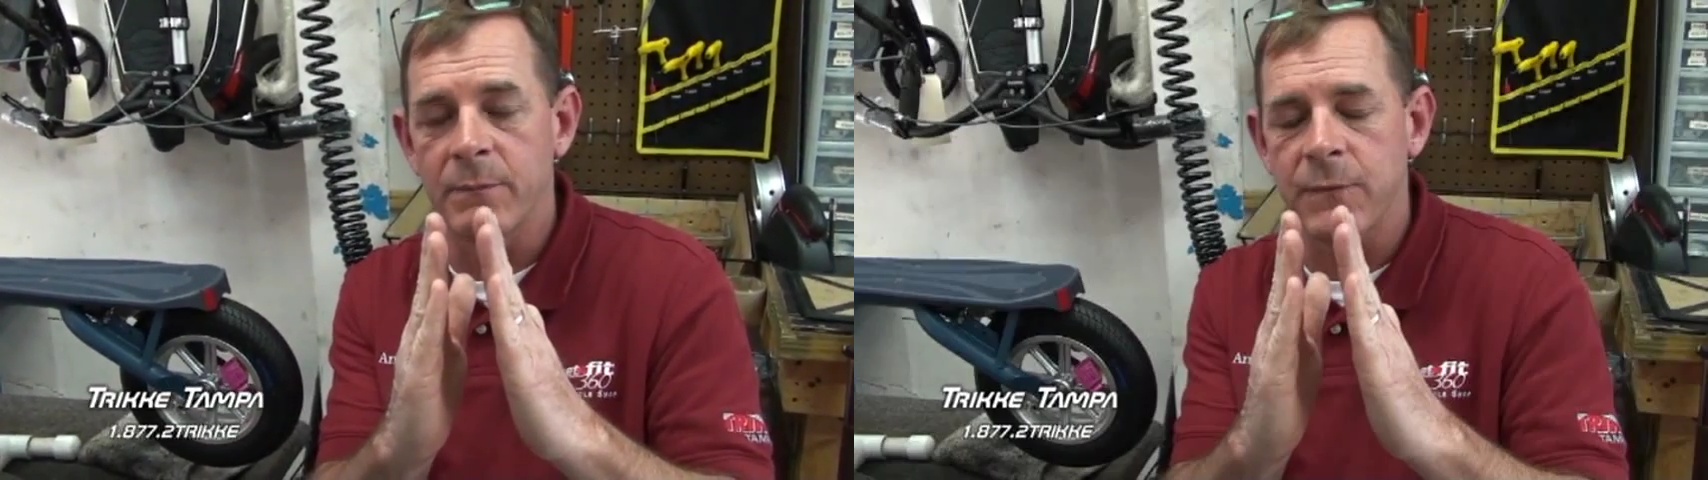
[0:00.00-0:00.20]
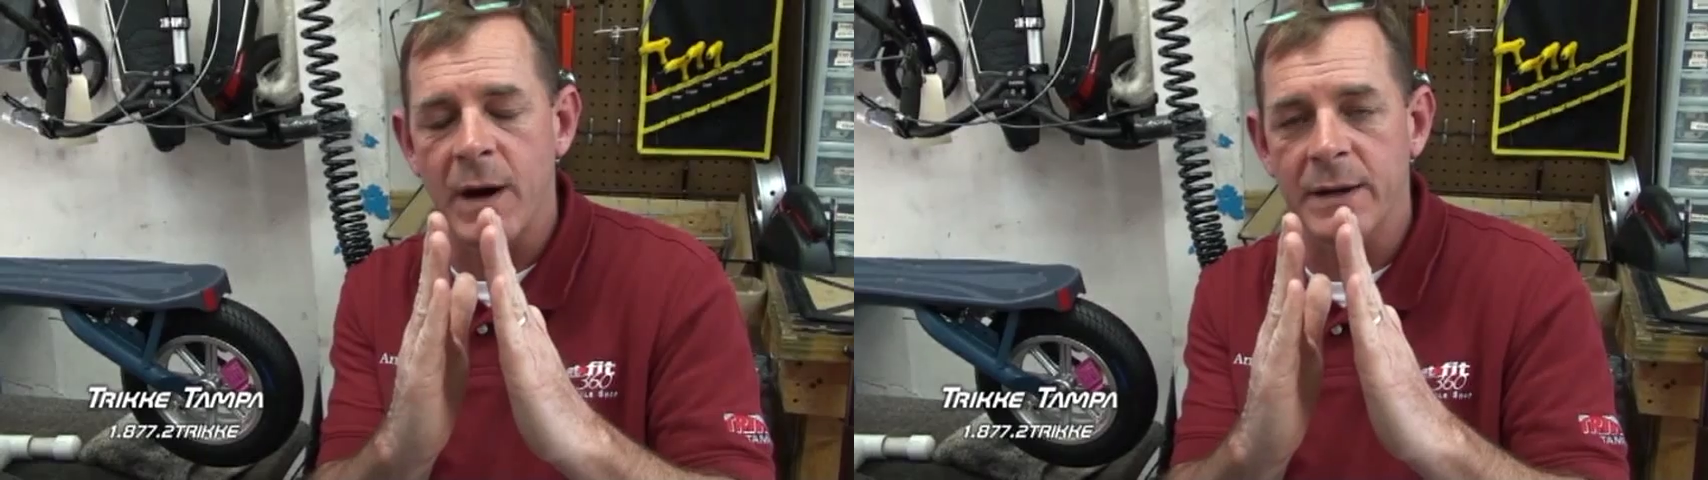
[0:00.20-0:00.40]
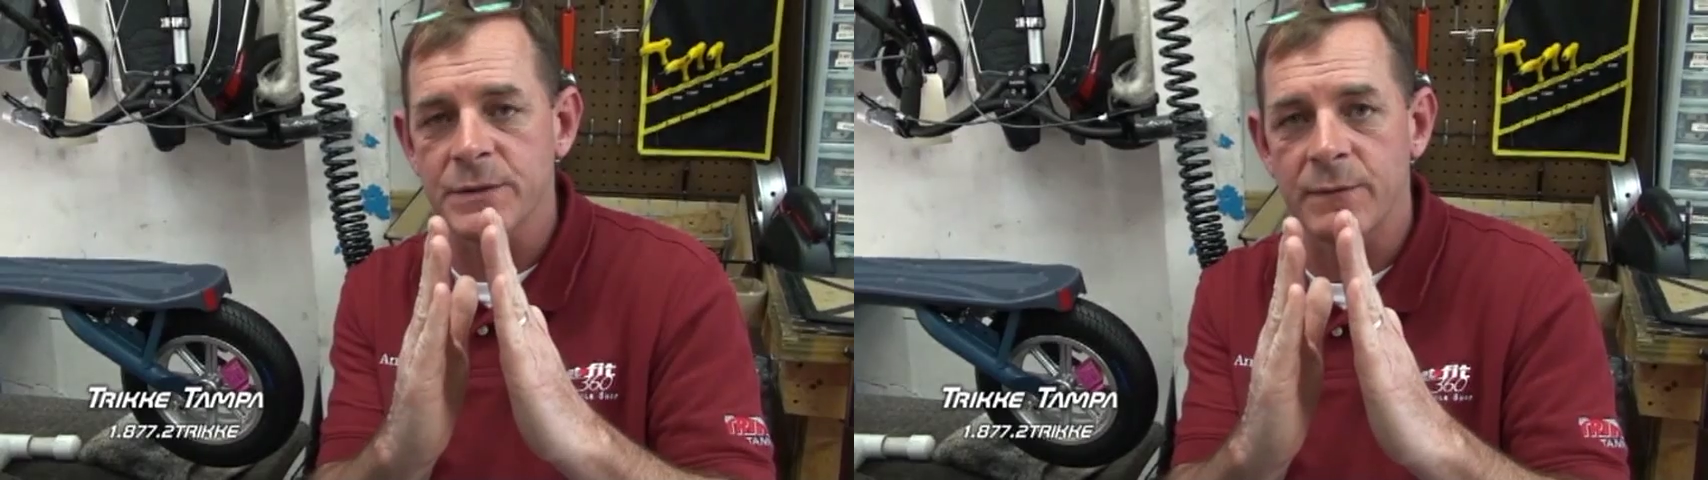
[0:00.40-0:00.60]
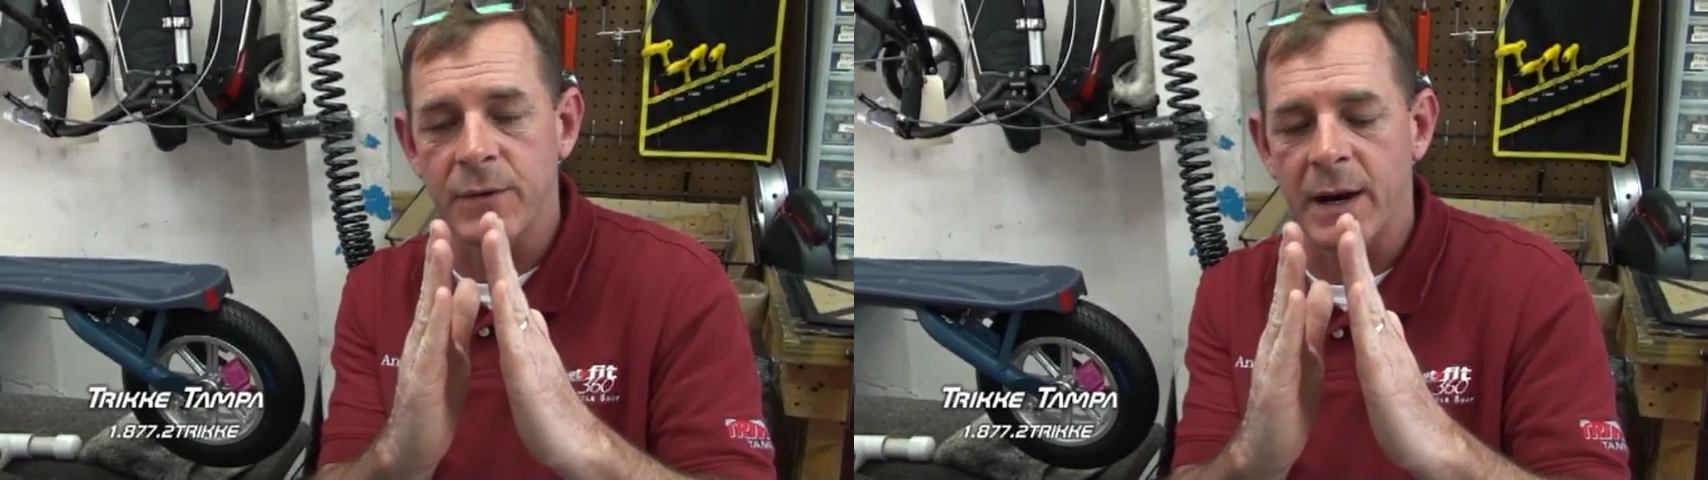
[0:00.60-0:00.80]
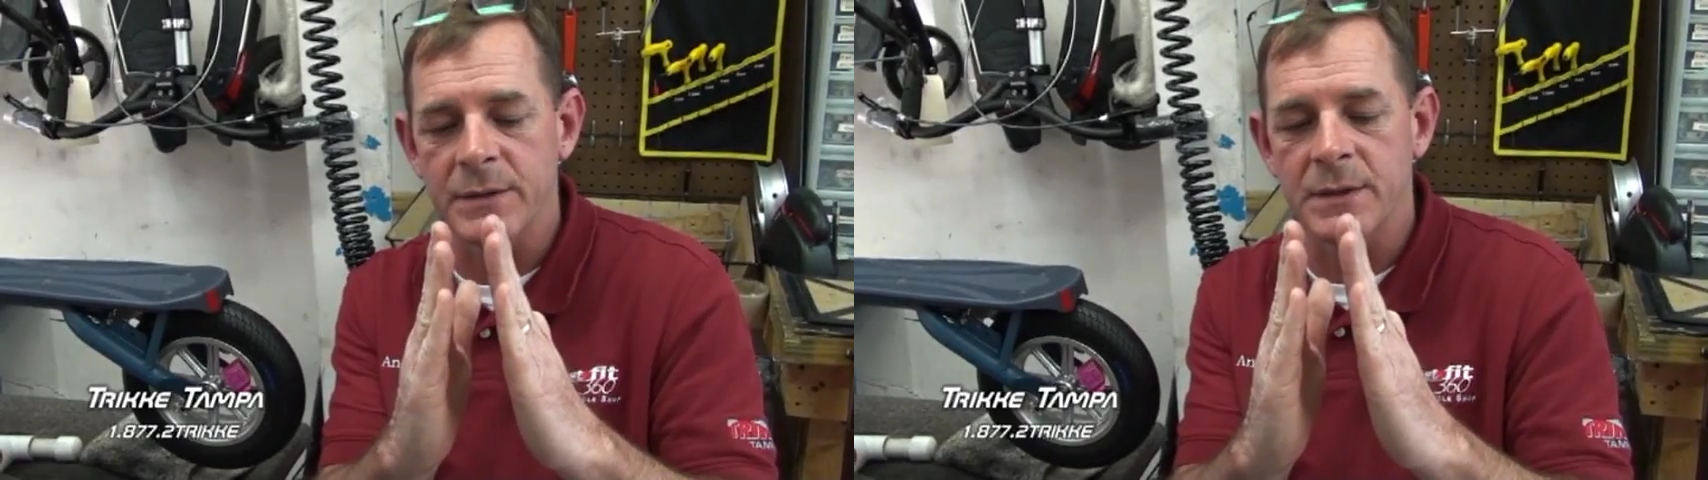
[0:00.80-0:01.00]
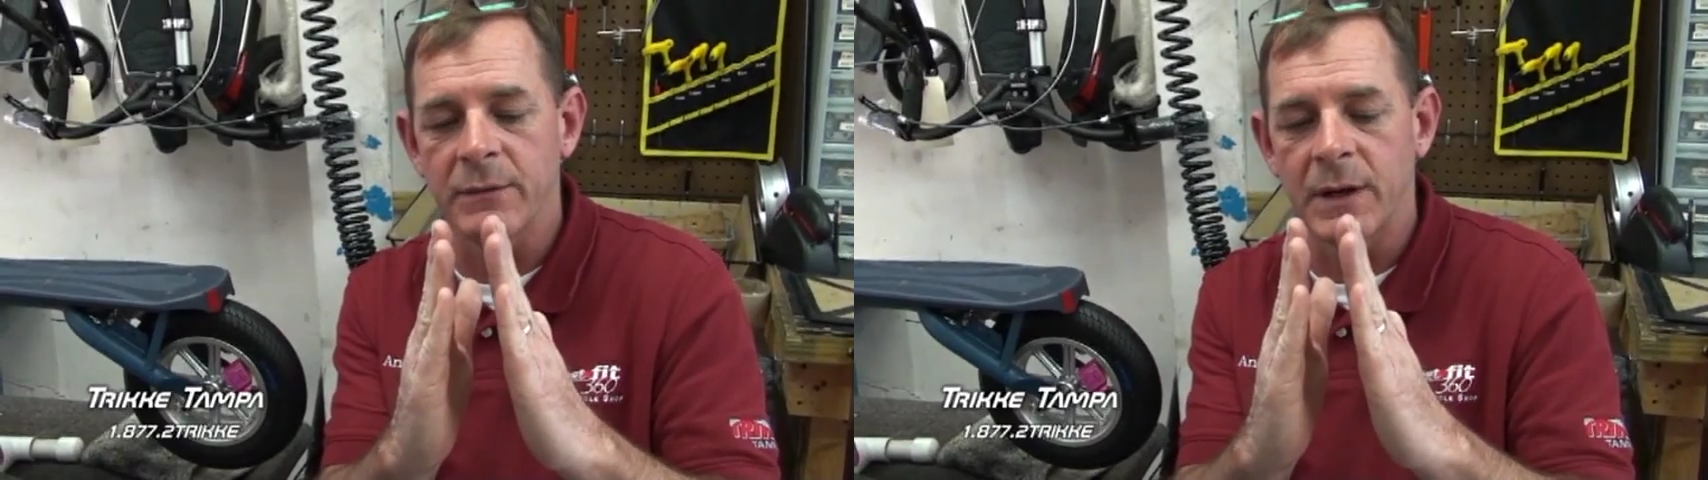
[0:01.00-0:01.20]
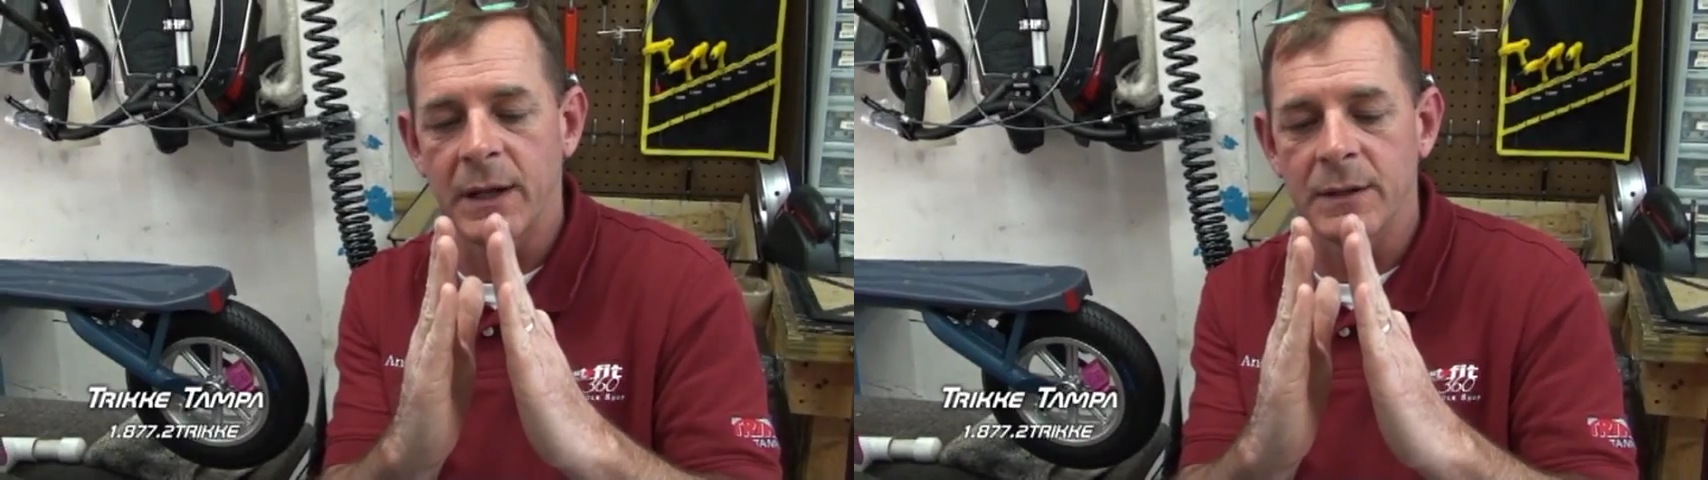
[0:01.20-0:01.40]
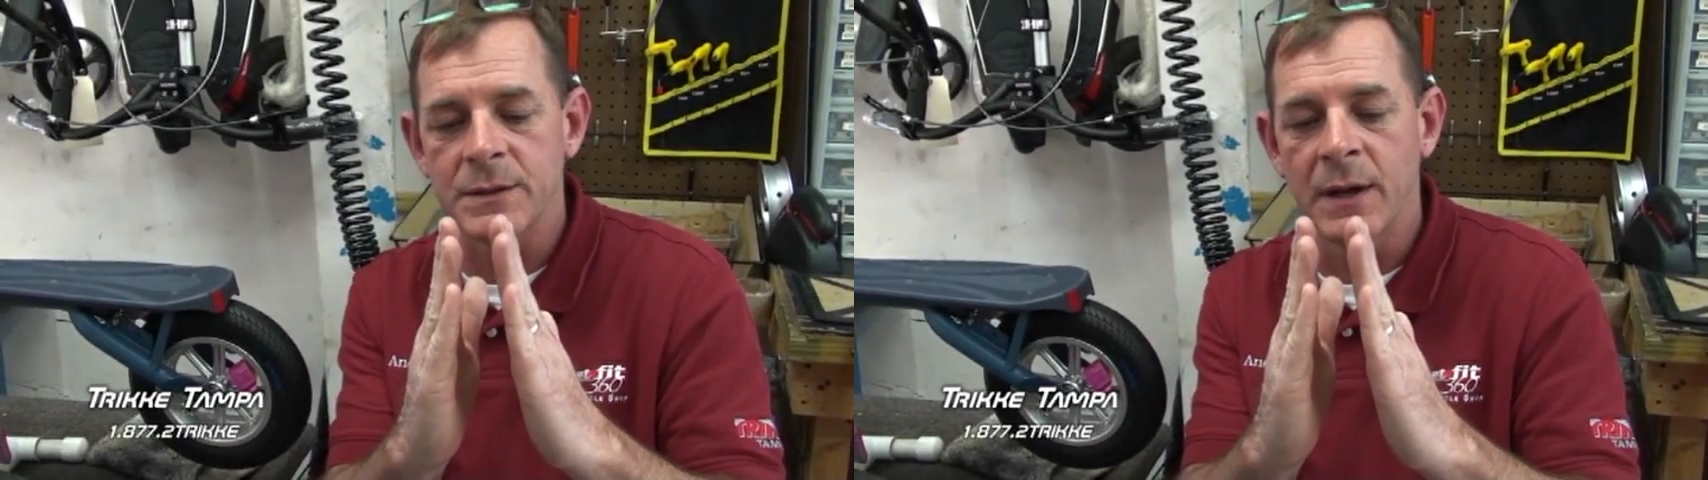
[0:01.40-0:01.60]
fraction of an
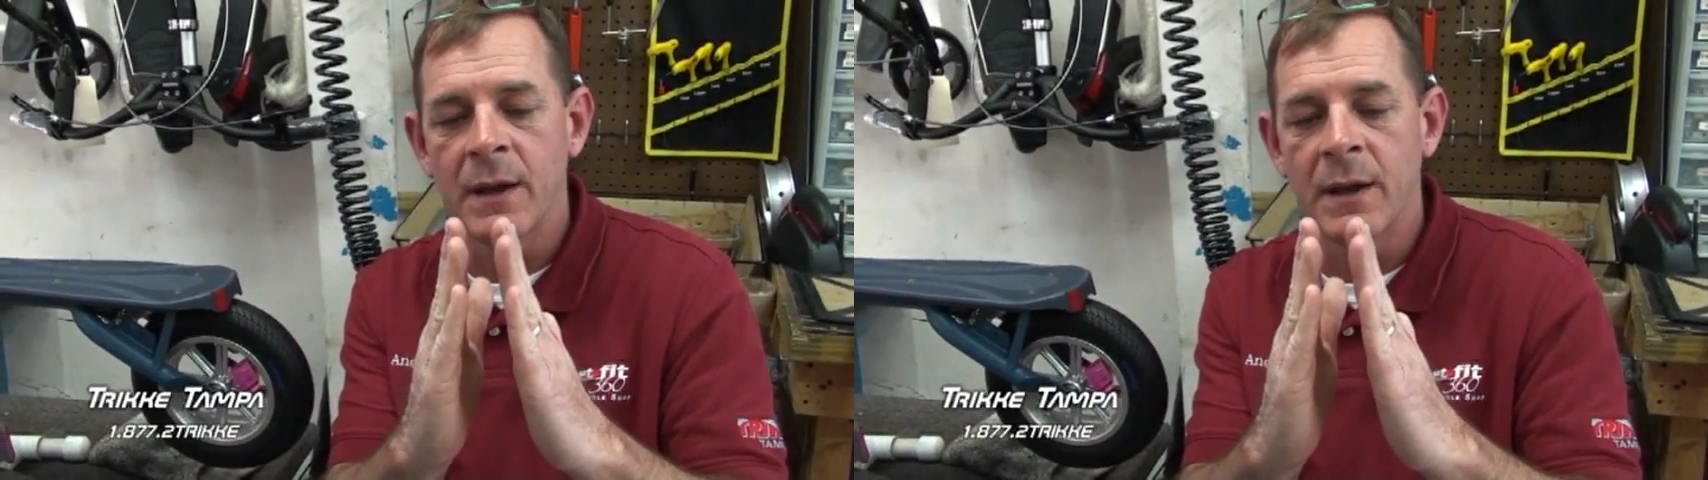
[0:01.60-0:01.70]
inch.